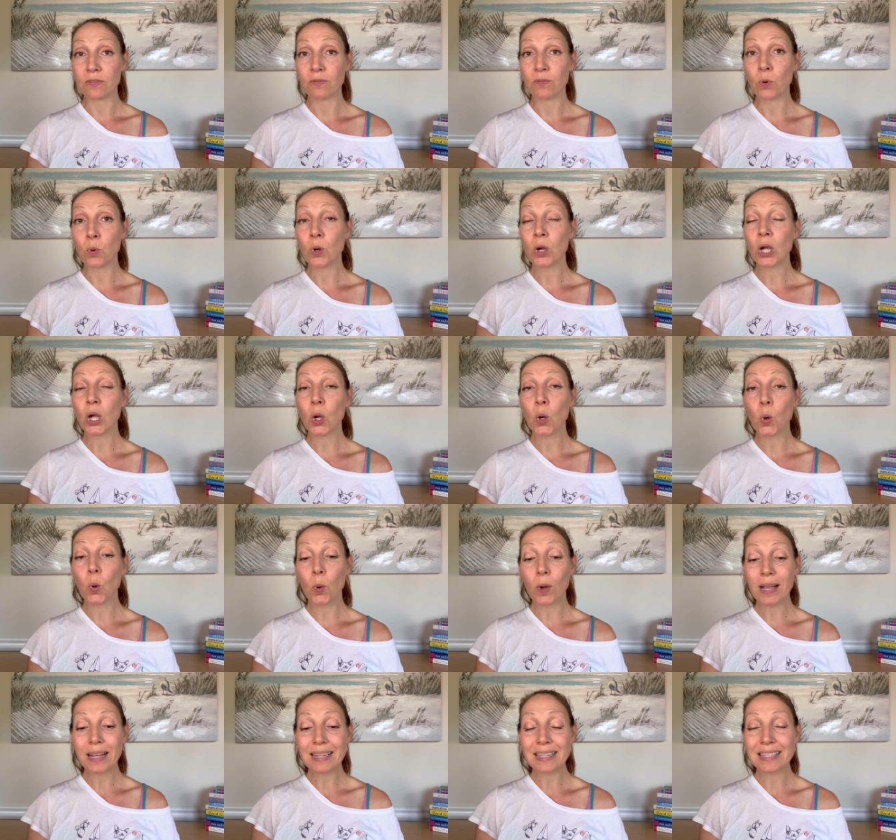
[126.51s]
4
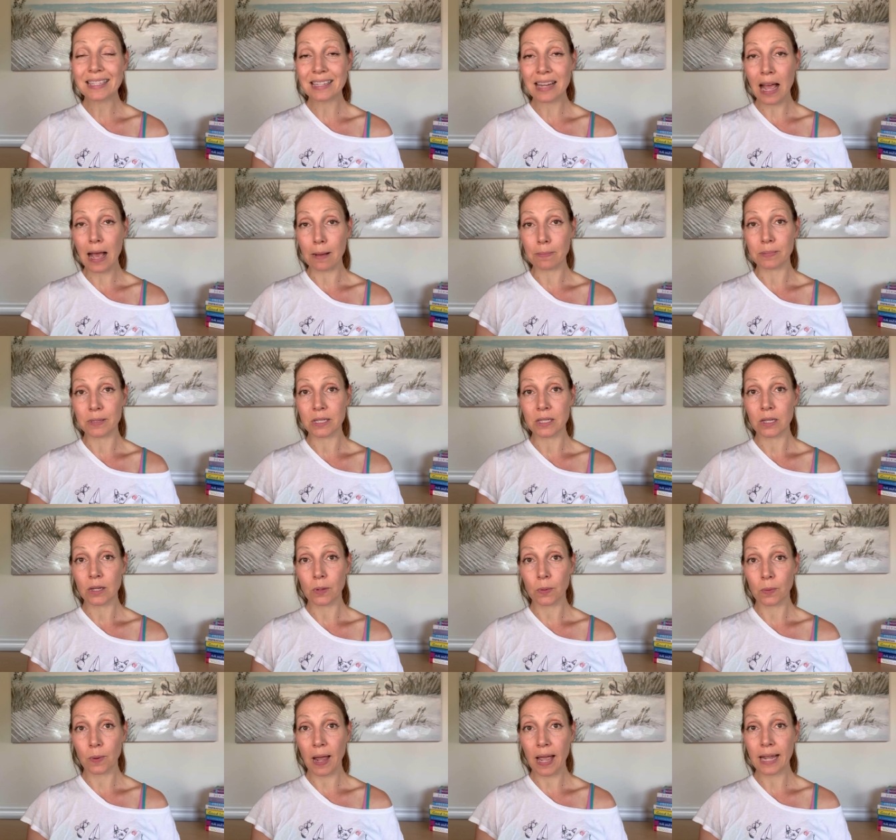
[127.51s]
quick steps,
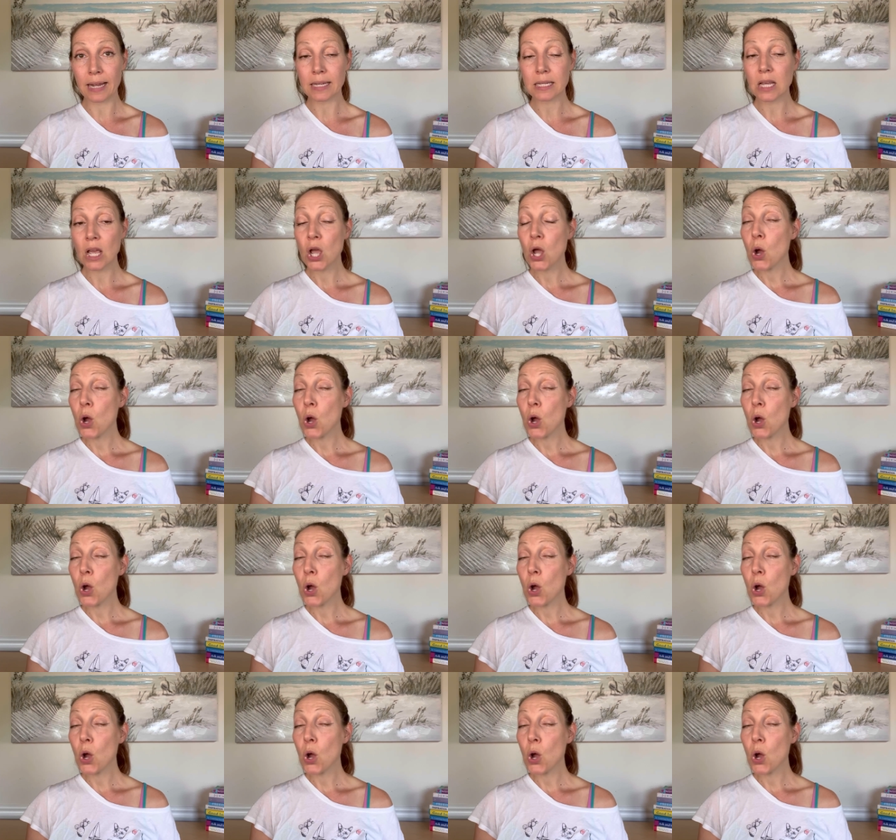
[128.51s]
right?